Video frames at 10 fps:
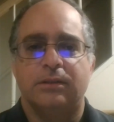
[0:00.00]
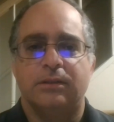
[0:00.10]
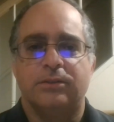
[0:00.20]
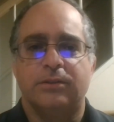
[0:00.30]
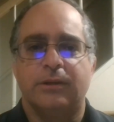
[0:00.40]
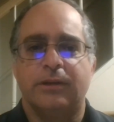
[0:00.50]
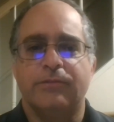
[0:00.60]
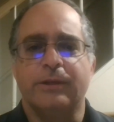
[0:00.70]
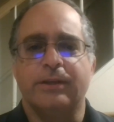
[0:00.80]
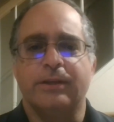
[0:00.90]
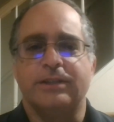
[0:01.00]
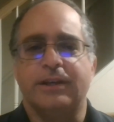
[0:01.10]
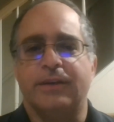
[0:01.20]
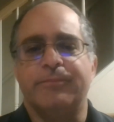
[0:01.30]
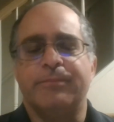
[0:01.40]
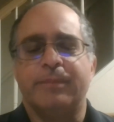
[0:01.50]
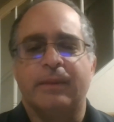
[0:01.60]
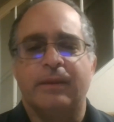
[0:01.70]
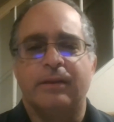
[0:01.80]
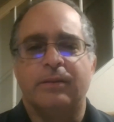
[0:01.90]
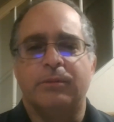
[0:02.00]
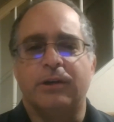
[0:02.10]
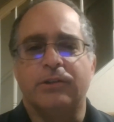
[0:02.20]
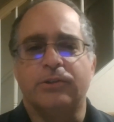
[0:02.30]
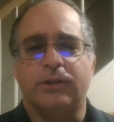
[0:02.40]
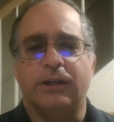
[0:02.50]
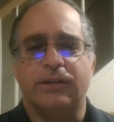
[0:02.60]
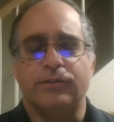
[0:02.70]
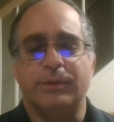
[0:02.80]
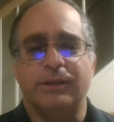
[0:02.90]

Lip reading: So after the exam, ProctorTrack gives me a